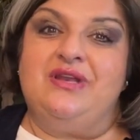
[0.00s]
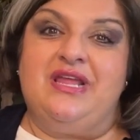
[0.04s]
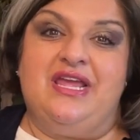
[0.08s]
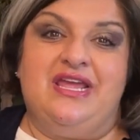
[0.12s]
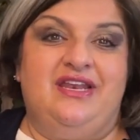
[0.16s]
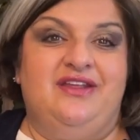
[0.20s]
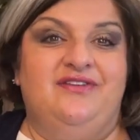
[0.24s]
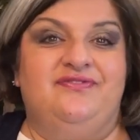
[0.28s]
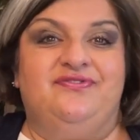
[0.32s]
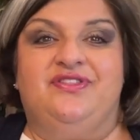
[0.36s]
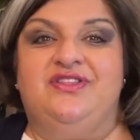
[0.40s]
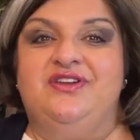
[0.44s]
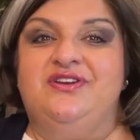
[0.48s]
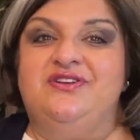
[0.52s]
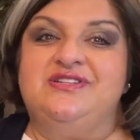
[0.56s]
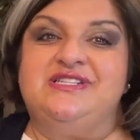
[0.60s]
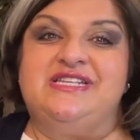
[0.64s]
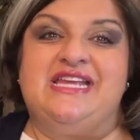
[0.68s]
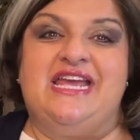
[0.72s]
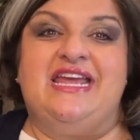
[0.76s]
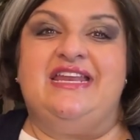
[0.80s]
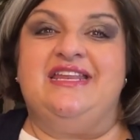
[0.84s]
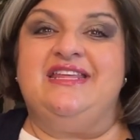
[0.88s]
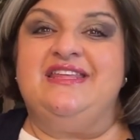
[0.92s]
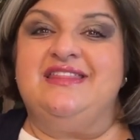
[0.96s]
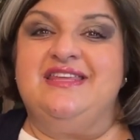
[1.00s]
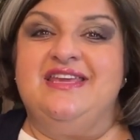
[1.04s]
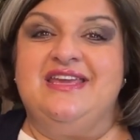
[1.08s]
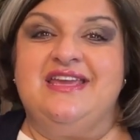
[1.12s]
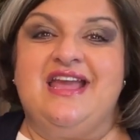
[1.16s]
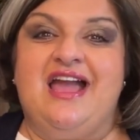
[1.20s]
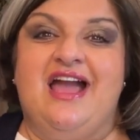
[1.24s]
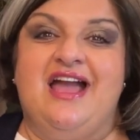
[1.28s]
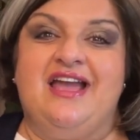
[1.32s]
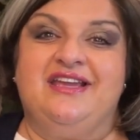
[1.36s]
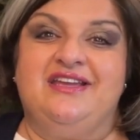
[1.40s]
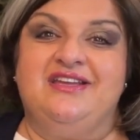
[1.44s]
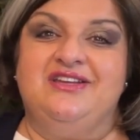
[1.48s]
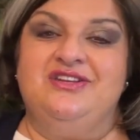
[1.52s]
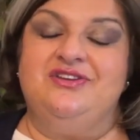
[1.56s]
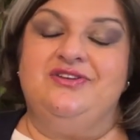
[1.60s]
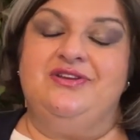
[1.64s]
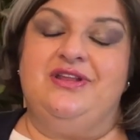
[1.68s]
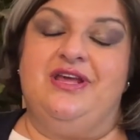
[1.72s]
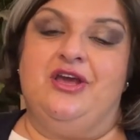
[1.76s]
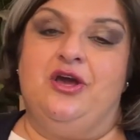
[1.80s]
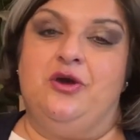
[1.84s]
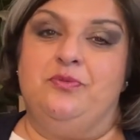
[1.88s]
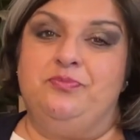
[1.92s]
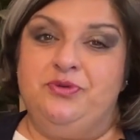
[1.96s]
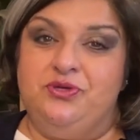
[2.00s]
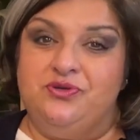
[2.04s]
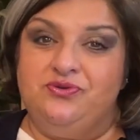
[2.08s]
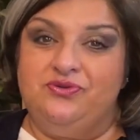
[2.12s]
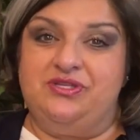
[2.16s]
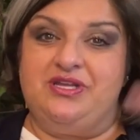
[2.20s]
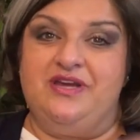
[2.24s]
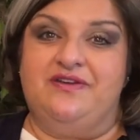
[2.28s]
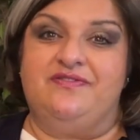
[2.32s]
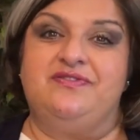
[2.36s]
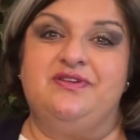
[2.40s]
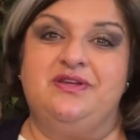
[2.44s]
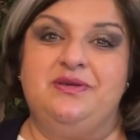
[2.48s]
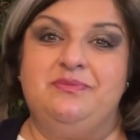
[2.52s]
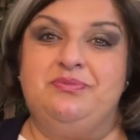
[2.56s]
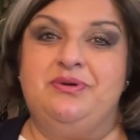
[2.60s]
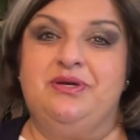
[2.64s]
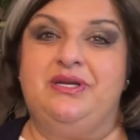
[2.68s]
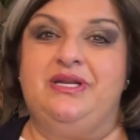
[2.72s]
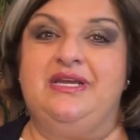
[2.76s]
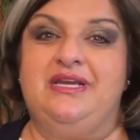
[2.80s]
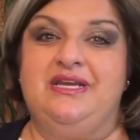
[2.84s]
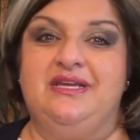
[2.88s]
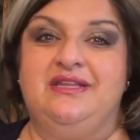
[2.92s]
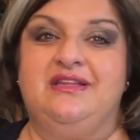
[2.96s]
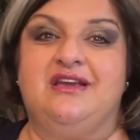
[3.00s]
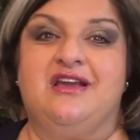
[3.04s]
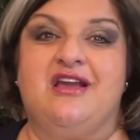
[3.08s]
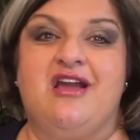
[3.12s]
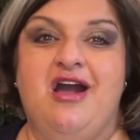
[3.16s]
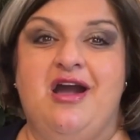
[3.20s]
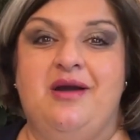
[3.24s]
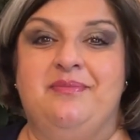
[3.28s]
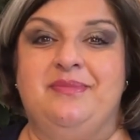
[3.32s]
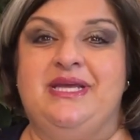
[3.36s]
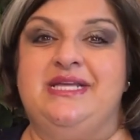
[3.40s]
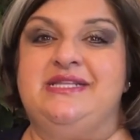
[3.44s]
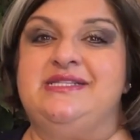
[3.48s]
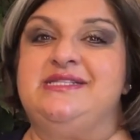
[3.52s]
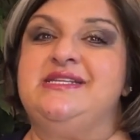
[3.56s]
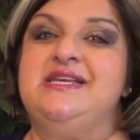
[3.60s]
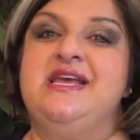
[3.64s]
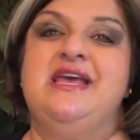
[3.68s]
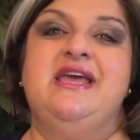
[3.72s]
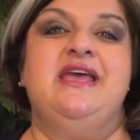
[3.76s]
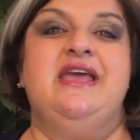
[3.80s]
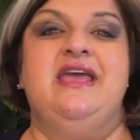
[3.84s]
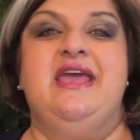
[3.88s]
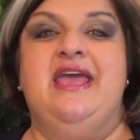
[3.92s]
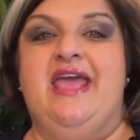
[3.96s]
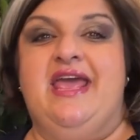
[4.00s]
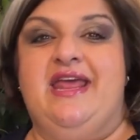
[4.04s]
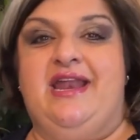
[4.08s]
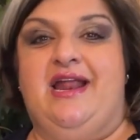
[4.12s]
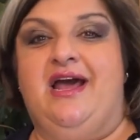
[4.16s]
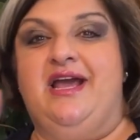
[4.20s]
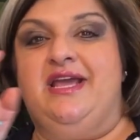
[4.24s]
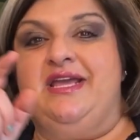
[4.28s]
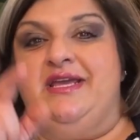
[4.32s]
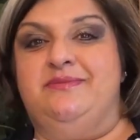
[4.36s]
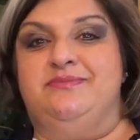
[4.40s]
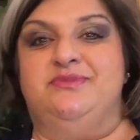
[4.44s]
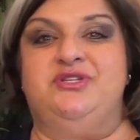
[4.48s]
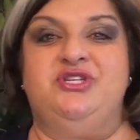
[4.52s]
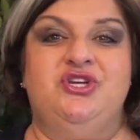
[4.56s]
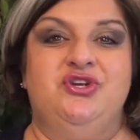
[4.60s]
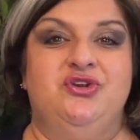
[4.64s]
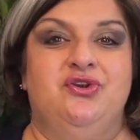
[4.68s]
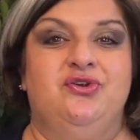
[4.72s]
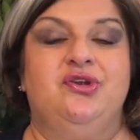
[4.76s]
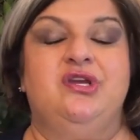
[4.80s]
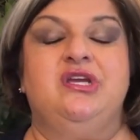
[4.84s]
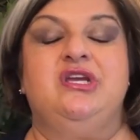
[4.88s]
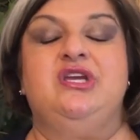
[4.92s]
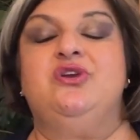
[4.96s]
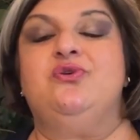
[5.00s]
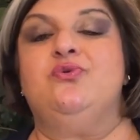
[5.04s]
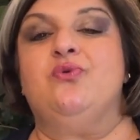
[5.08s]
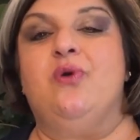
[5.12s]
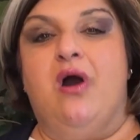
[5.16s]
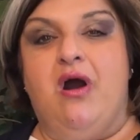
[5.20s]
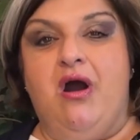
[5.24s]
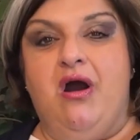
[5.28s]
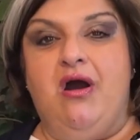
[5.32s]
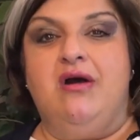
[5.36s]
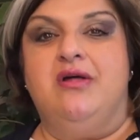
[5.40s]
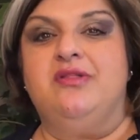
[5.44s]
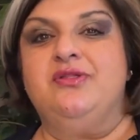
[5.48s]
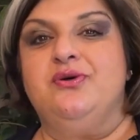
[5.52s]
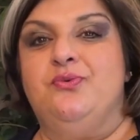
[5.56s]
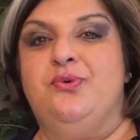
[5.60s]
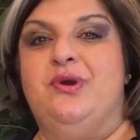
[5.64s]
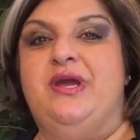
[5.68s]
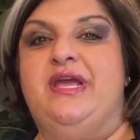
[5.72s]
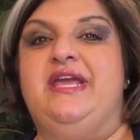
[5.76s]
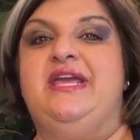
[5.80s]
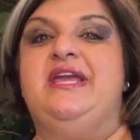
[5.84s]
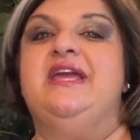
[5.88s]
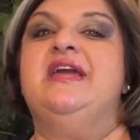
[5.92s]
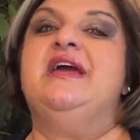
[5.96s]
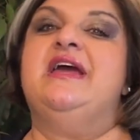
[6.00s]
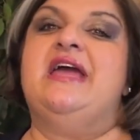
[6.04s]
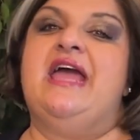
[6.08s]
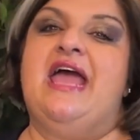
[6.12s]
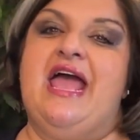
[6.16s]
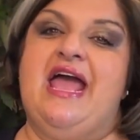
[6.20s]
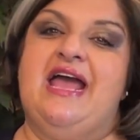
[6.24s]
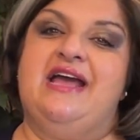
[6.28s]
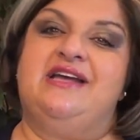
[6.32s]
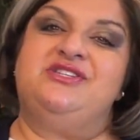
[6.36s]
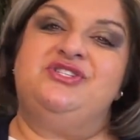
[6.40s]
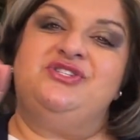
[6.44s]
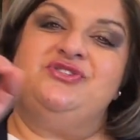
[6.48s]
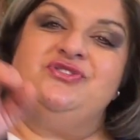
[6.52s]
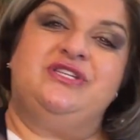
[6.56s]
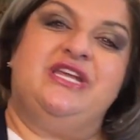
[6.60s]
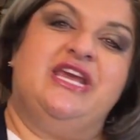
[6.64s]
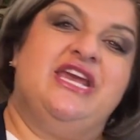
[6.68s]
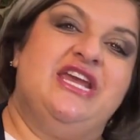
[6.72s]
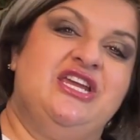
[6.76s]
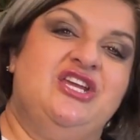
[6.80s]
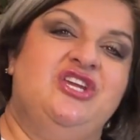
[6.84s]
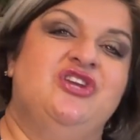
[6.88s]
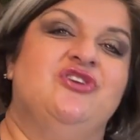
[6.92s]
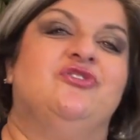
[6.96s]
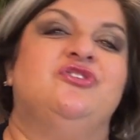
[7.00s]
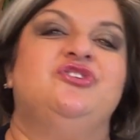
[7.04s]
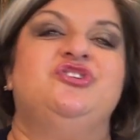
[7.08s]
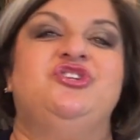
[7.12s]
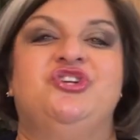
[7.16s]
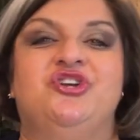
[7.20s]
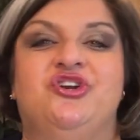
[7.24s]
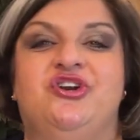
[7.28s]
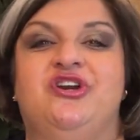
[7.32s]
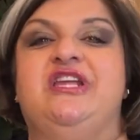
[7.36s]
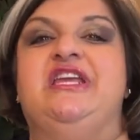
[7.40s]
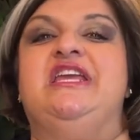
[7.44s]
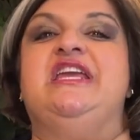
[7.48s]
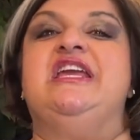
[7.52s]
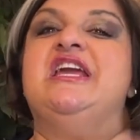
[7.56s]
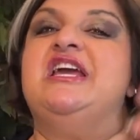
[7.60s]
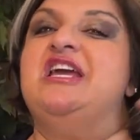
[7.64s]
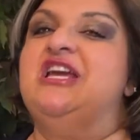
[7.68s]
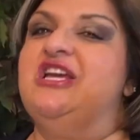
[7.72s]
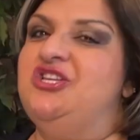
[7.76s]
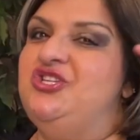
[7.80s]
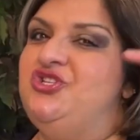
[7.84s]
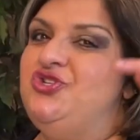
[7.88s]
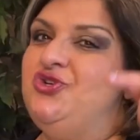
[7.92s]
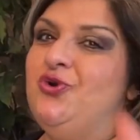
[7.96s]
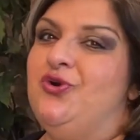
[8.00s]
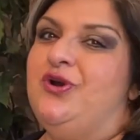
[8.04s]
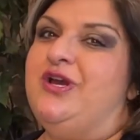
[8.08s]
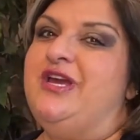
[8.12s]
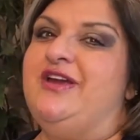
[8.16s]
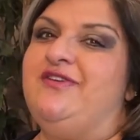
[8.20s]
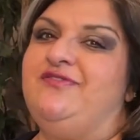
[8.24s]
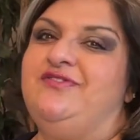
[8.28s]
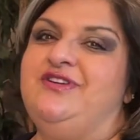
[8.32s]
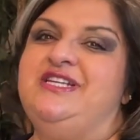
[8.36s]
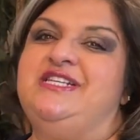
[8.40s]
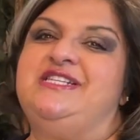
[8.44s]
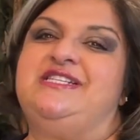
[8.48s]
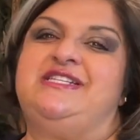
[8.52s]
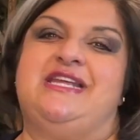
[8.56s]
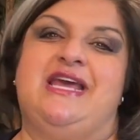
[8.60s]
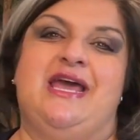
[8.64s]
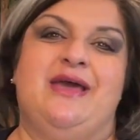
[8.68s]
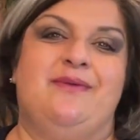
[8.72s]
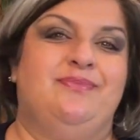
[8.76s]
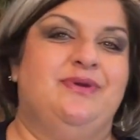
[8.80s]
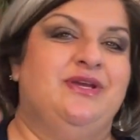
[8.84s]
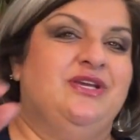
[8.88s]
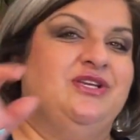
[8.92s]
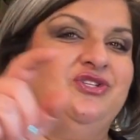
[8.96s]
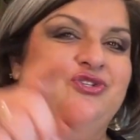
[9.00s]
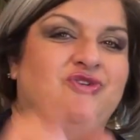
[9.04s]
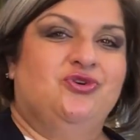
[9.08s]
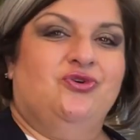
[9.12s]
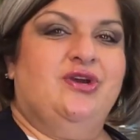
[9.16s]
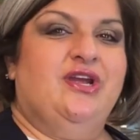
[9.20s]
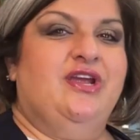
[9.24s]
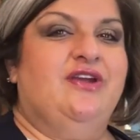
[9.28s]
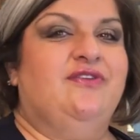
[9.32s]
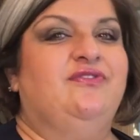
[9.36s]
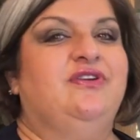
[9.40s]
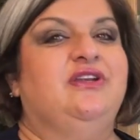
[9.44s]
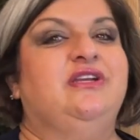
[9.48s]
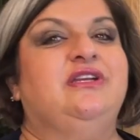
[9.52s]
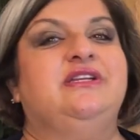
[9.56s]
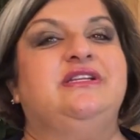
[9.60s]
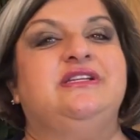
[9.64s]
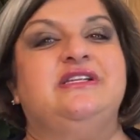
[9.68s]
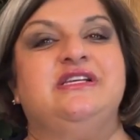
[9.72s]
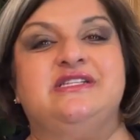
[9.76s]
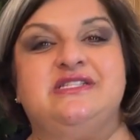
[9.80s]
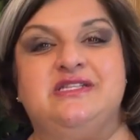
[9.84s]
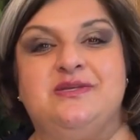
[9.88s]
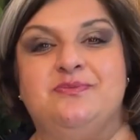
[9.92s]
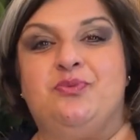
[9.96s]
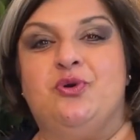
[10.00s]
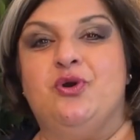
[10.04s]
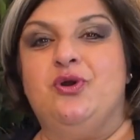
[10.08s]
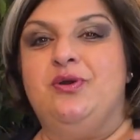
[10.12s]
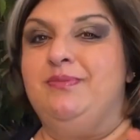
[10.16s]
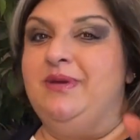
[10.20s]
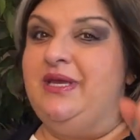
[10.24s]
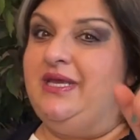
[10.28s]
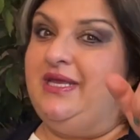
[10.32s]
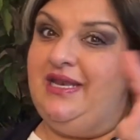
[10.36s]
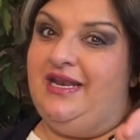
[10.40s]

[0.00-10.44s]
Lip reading: and if there's anything I can do to help you, definitely put it in the comments. And I am cheering you all the way as you take your journey. Enjoy every step, enjoy every disappointment,